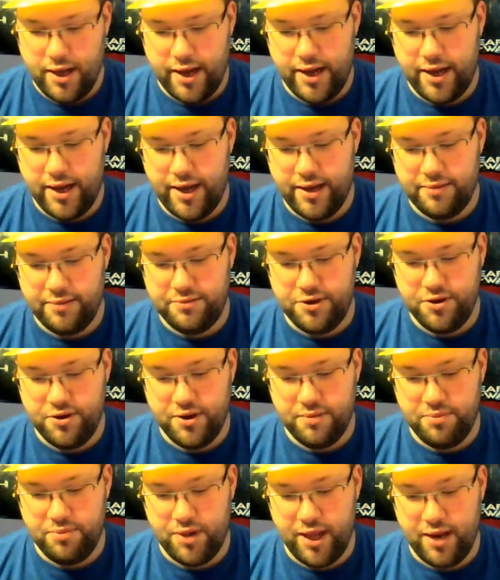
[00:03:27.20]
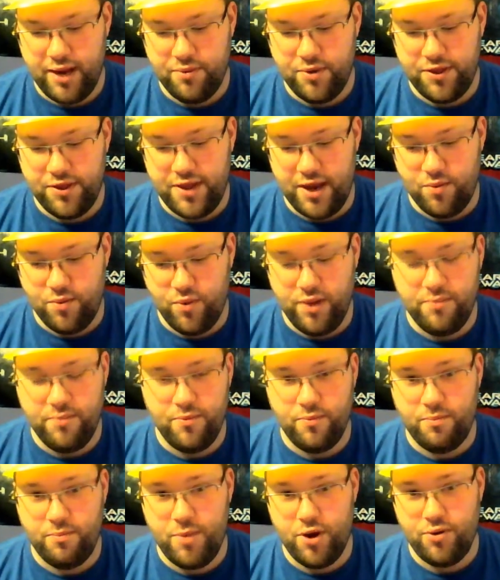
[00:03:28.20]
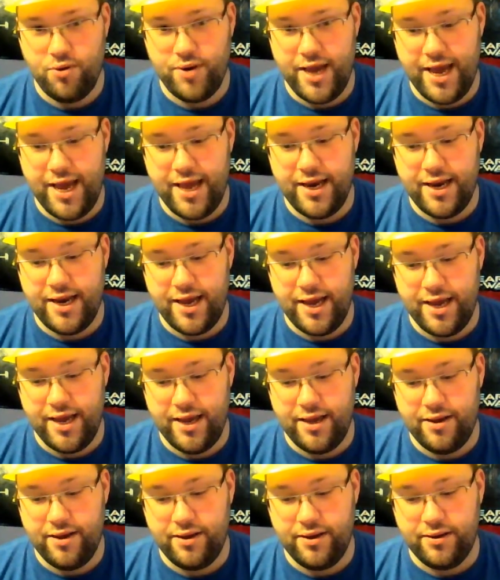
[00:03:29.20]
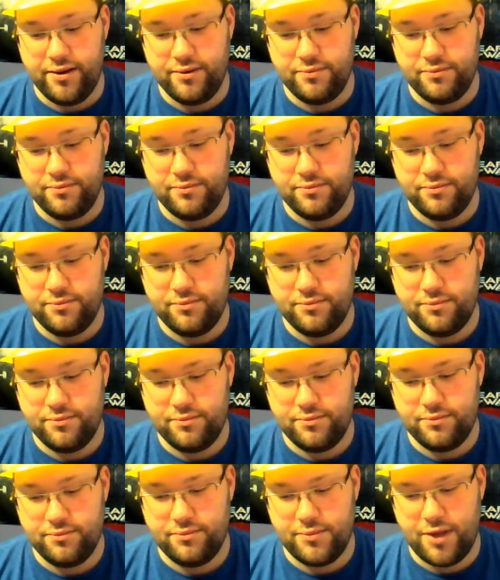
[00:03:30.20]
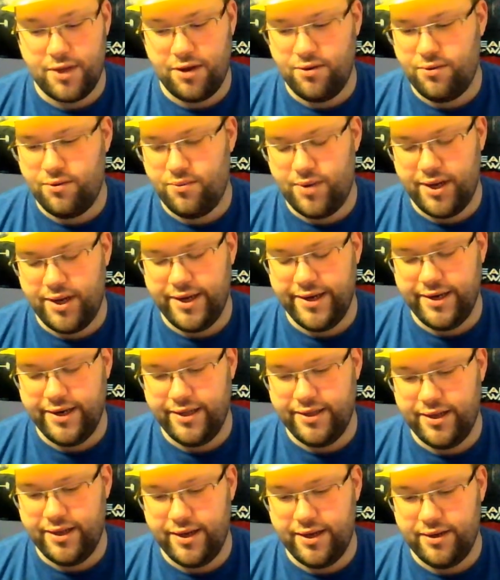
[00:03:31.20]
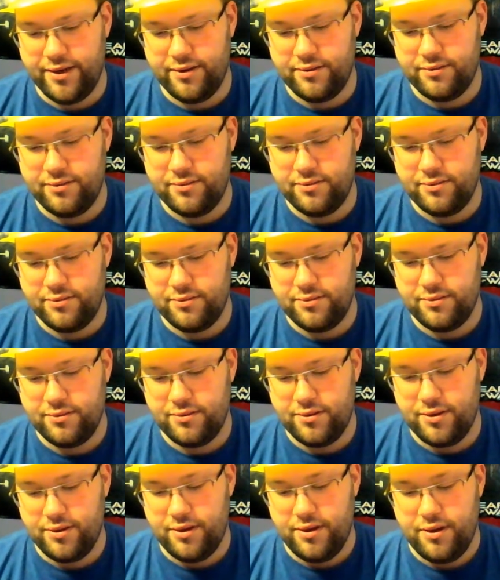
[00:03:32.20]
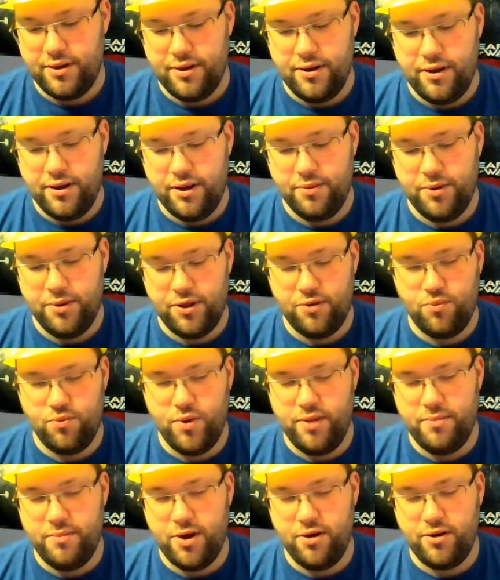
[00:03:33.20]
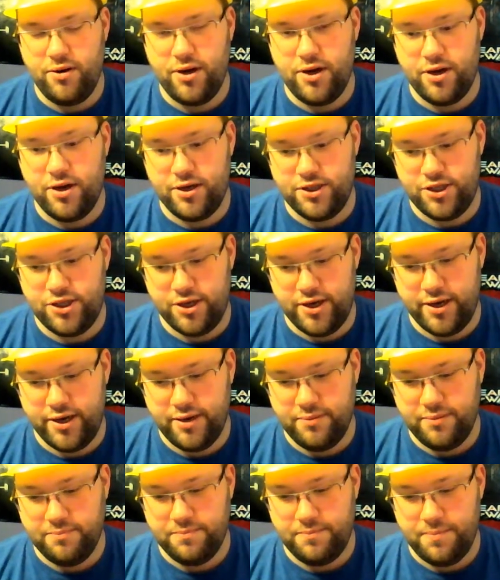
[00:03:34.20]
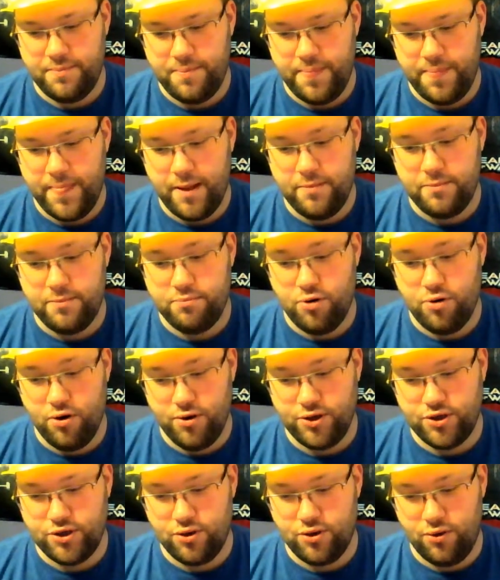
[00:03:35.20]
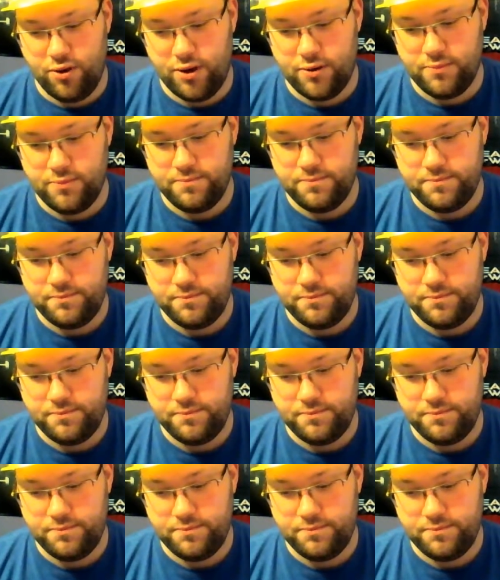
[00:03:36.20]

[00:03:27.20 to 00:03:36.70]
Uh, you can play with a Wii Wiimote and a... I don't know why you need that. You can put the Wiimote and a Nunchuk, Pro Controller,